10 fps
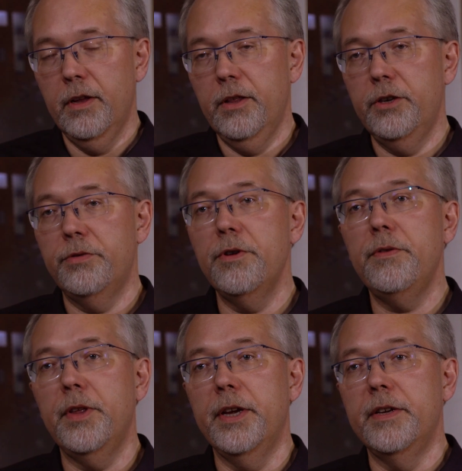The
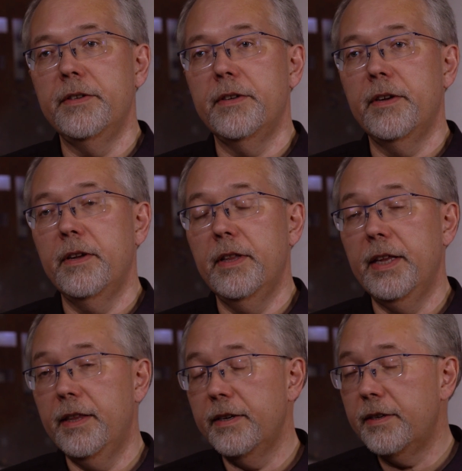truth is
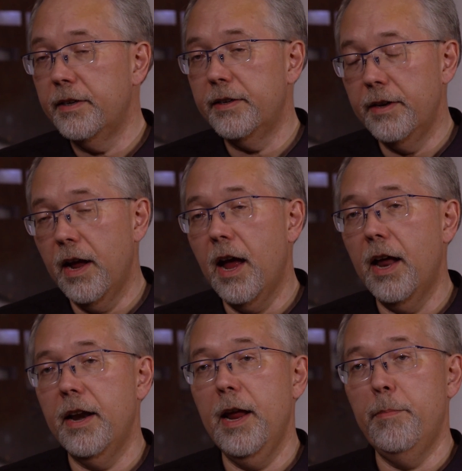that this is
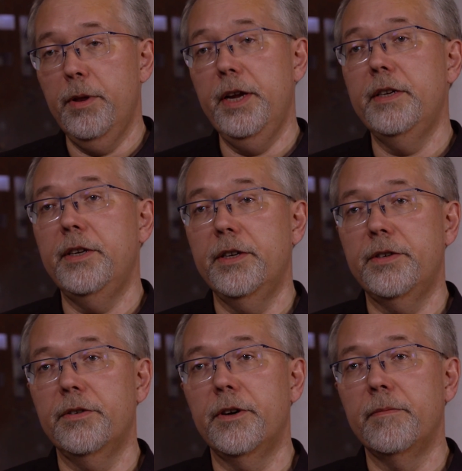not a
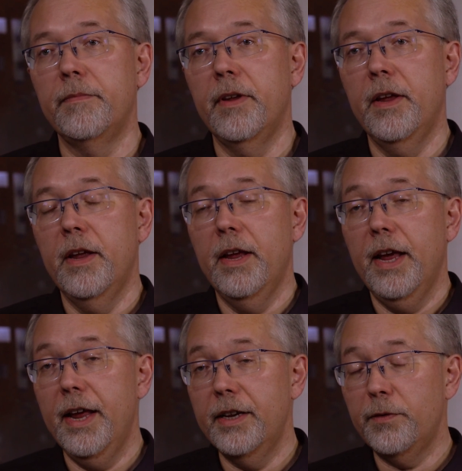plesiosaur,
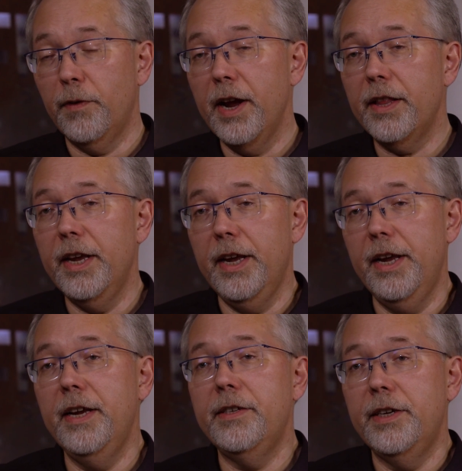and it's frankly
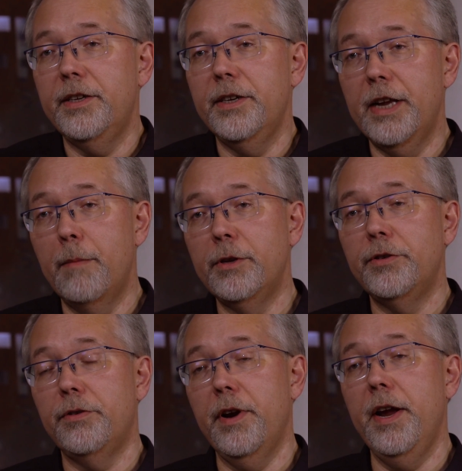easy to
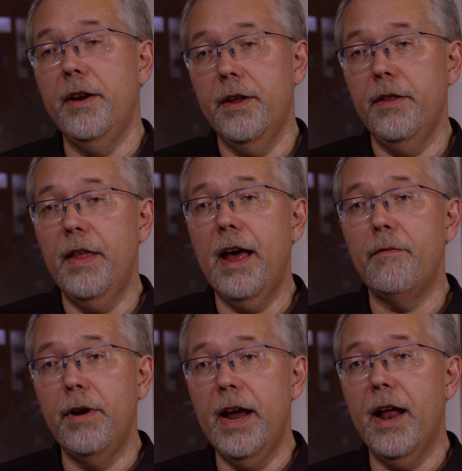demonstrate
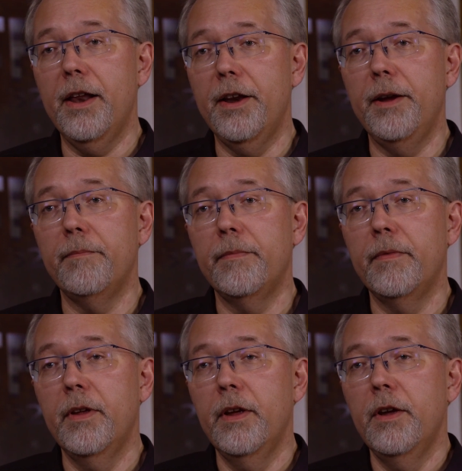that reality.
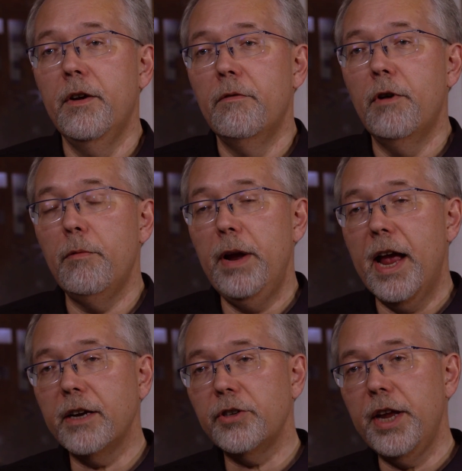What we
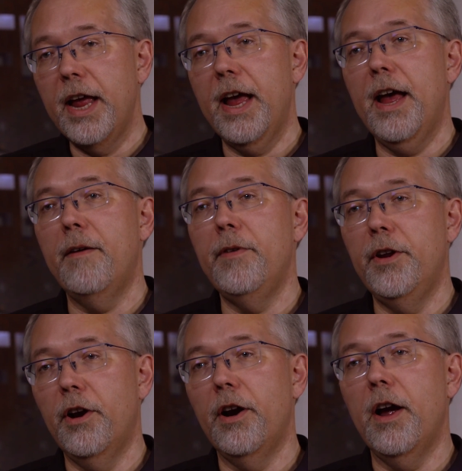actually have
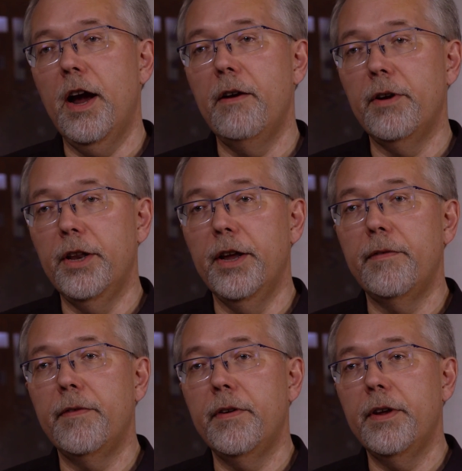in our
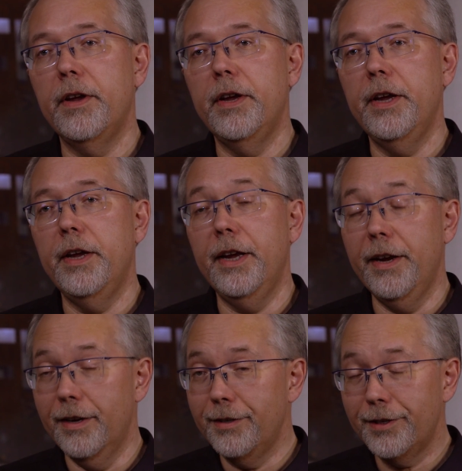hieroglyph
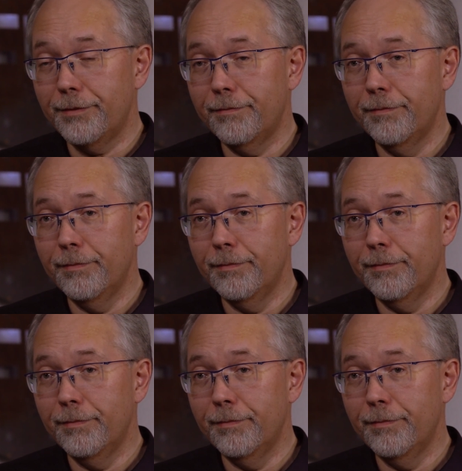is,